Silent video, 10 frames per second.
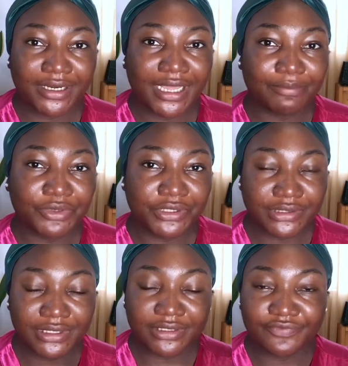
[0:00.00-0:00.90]
I'm going
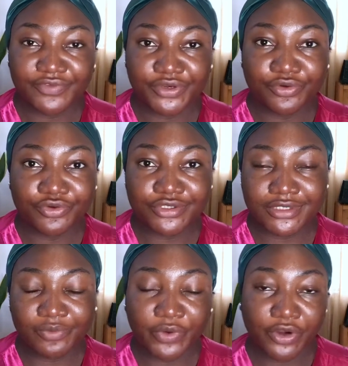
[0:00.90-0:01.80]
to link the video
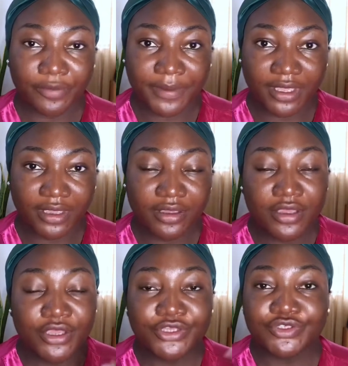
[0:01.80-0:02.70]
somewhere up here
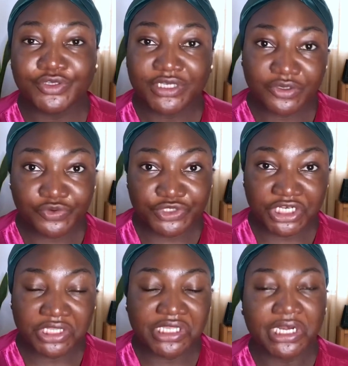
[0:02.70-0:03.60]
so you can go
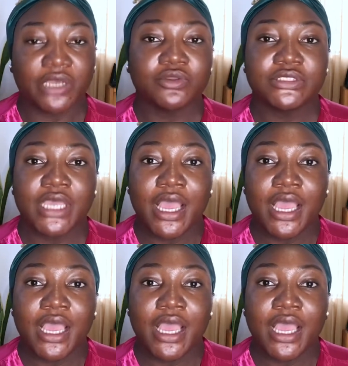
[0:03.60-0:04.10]
check that out.